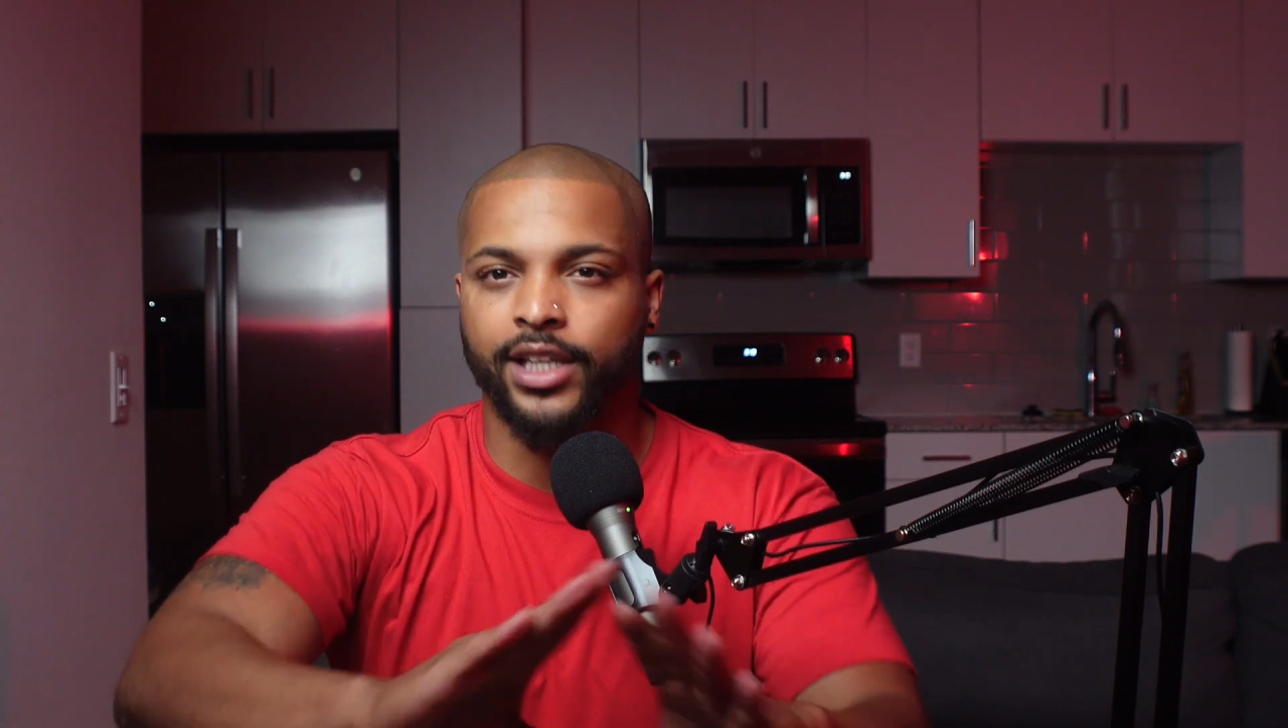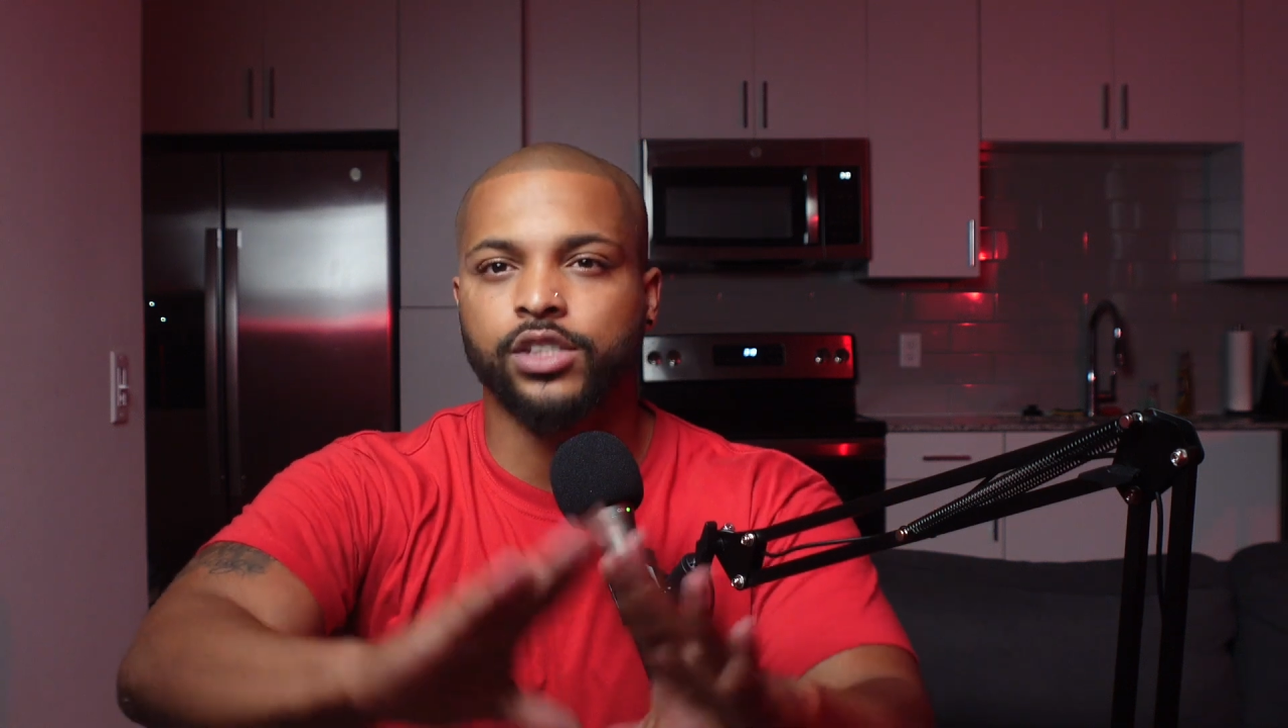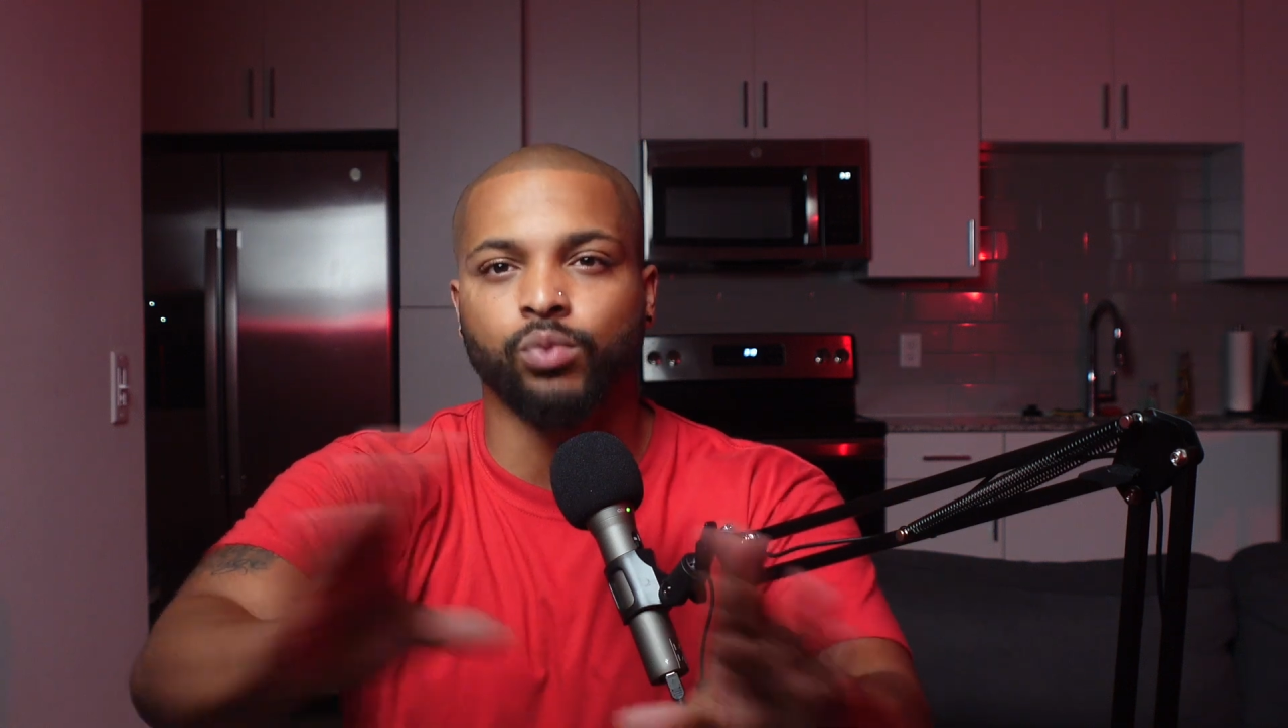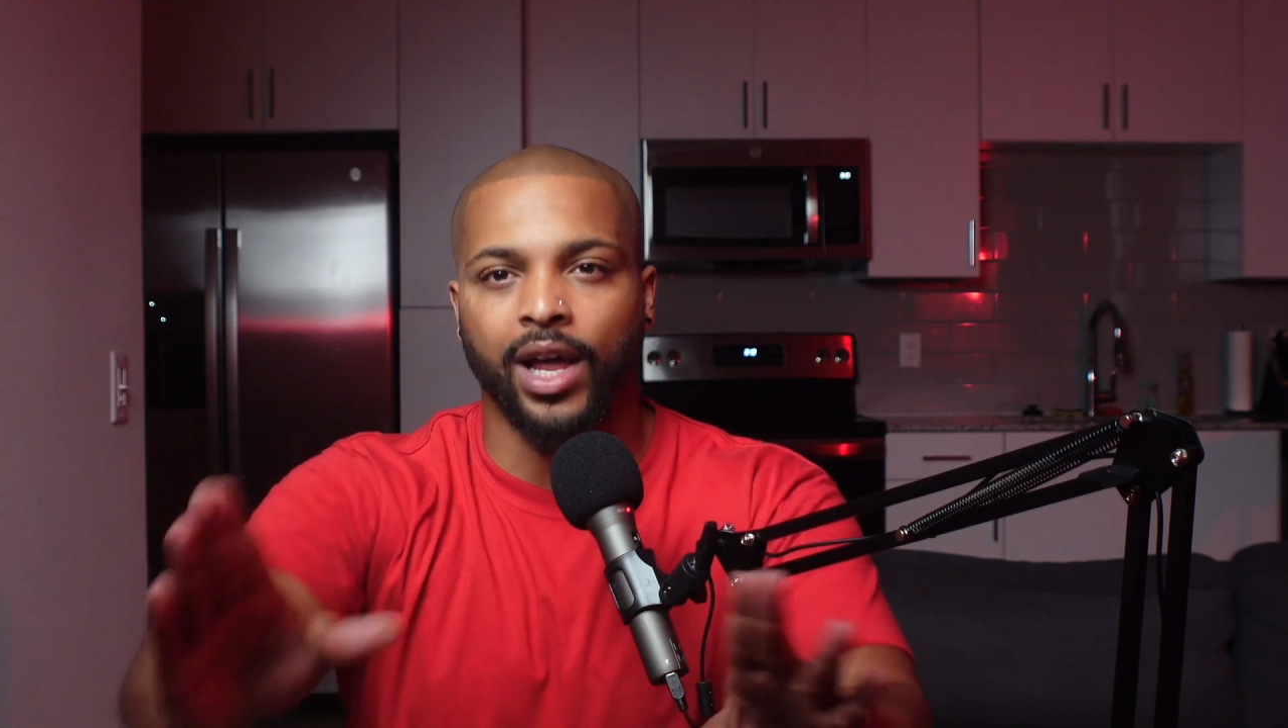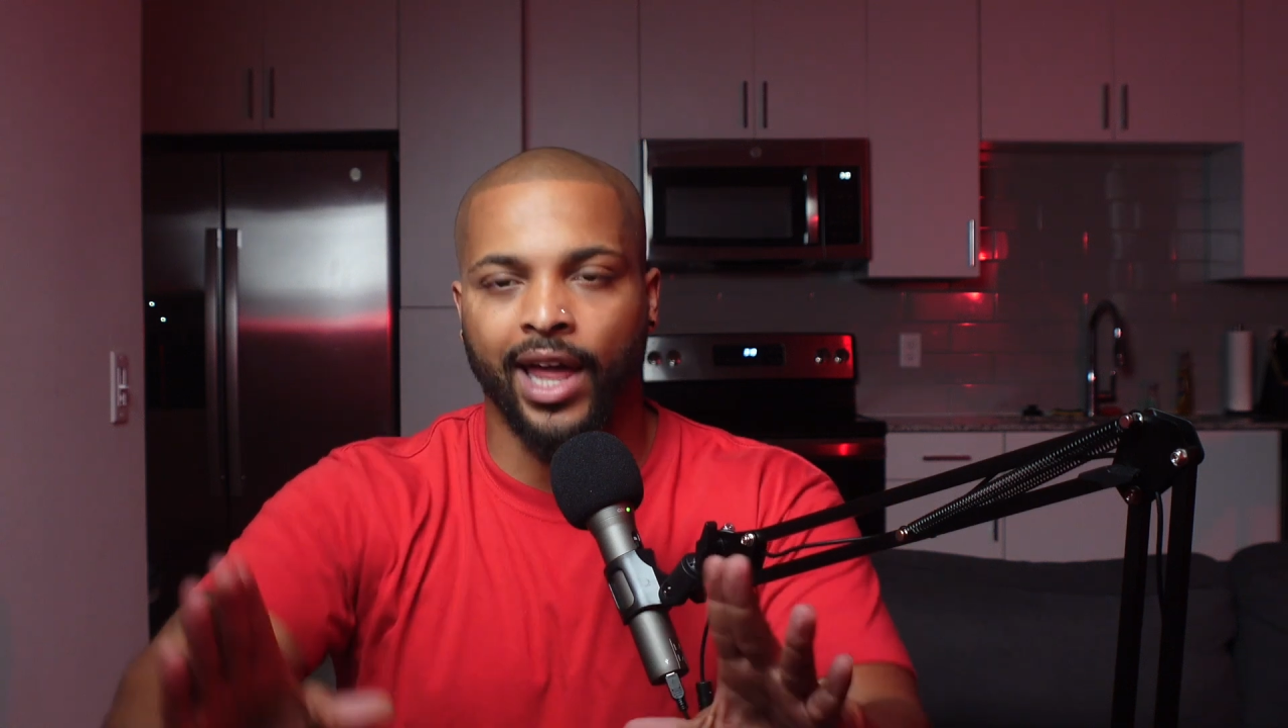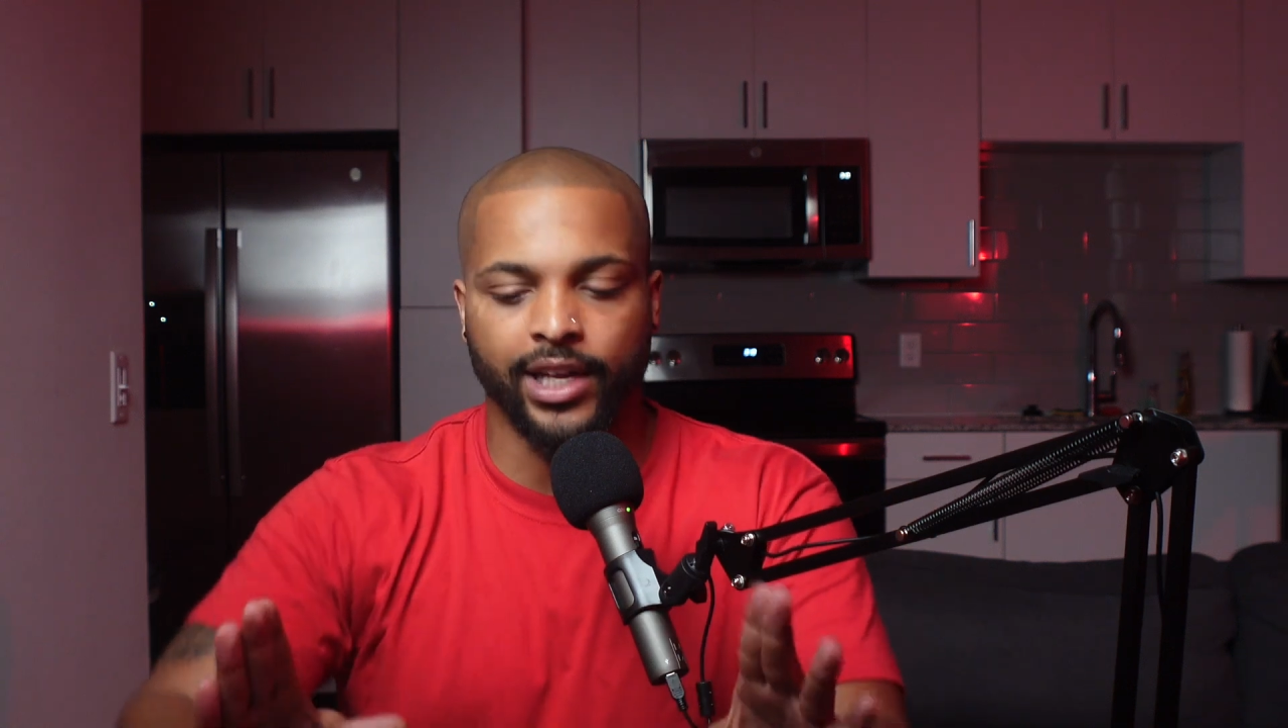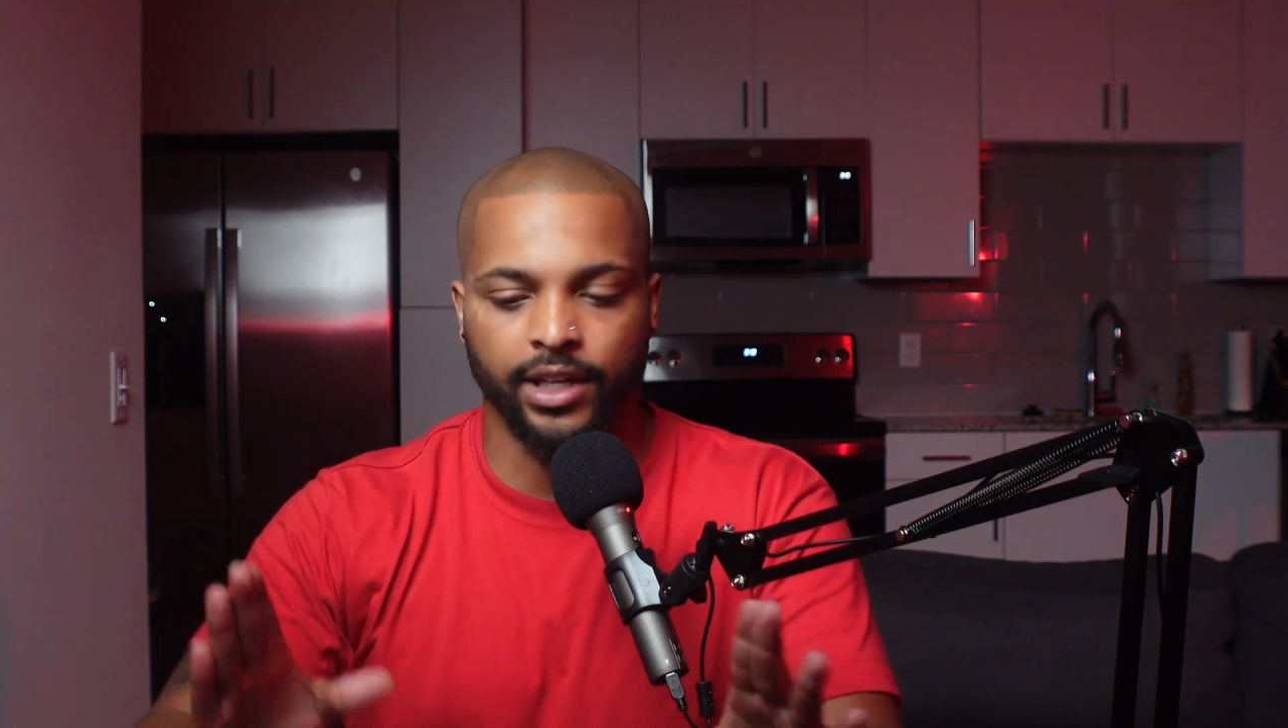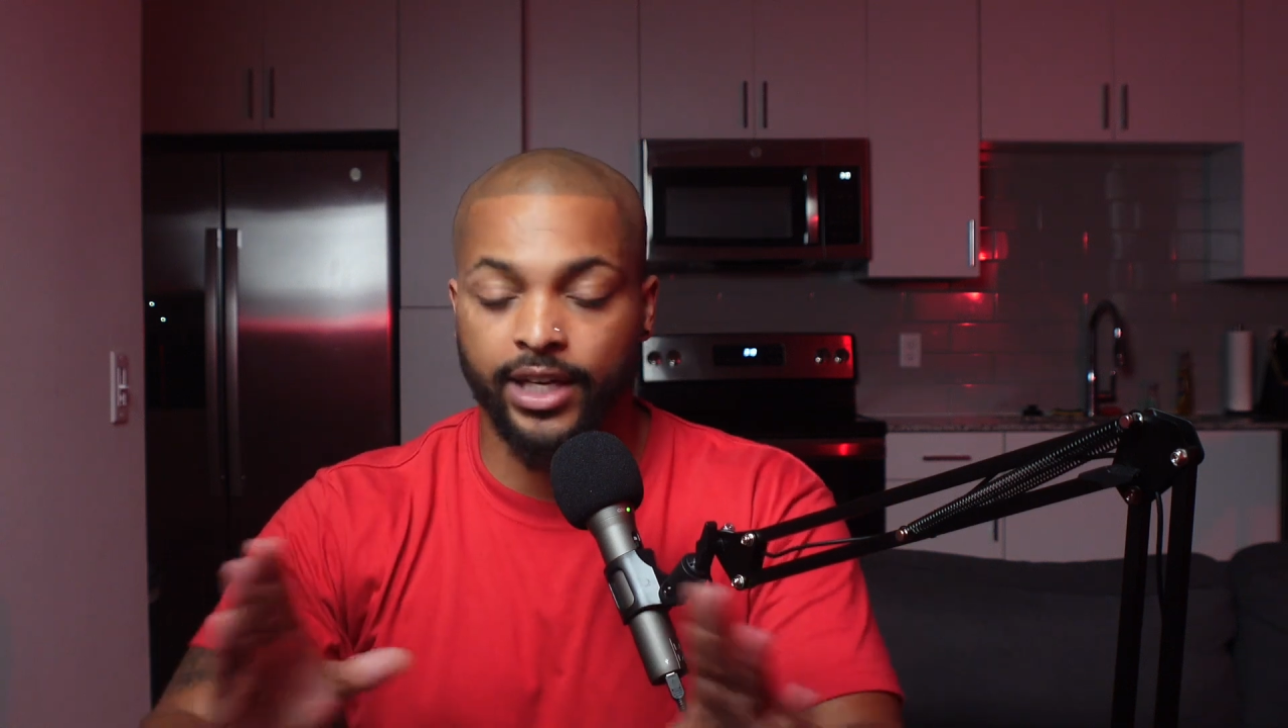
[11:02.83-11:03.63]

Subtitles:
This is why, like,